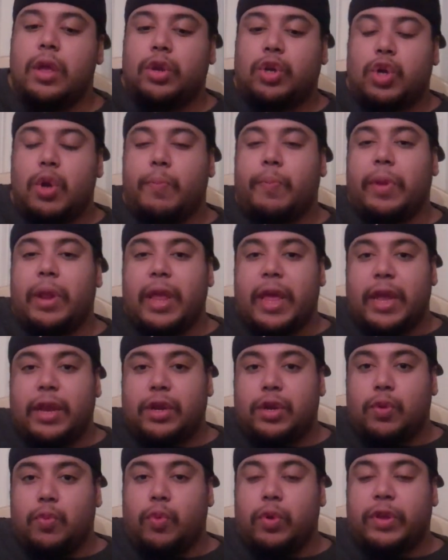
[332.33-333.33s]
Triple
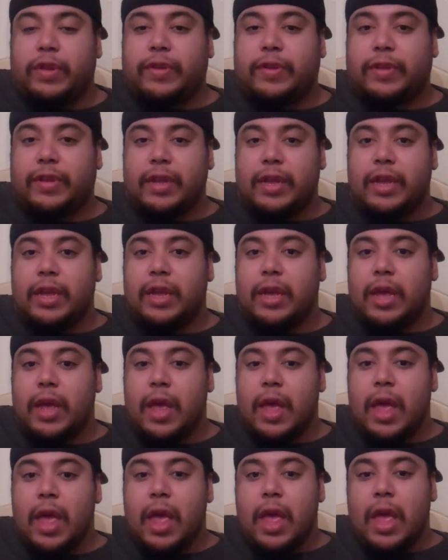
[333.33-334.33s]
H would see
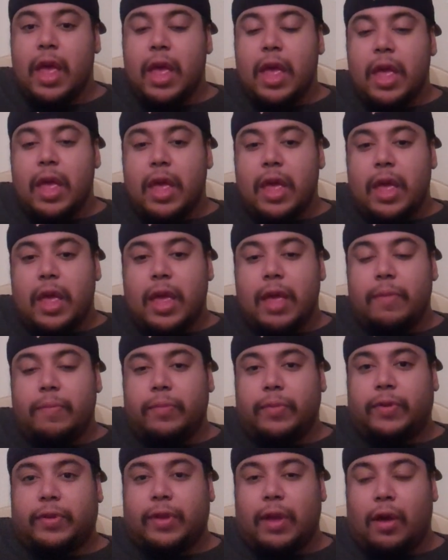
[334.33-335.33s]

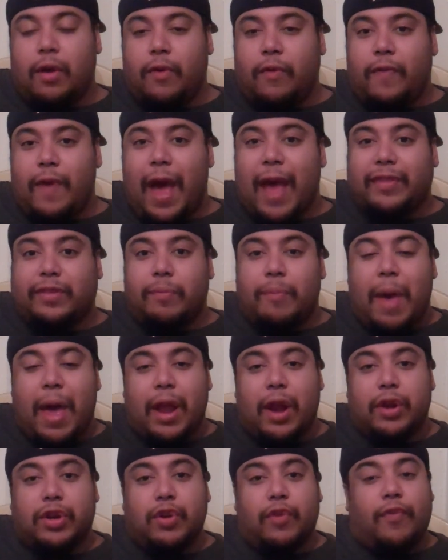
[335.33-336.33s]
himself as a
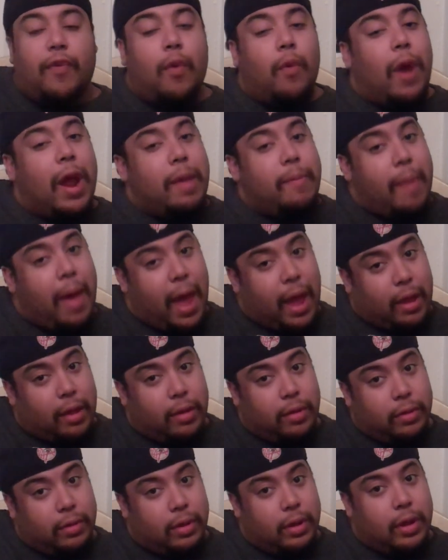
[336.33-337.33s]
manager for Ryback.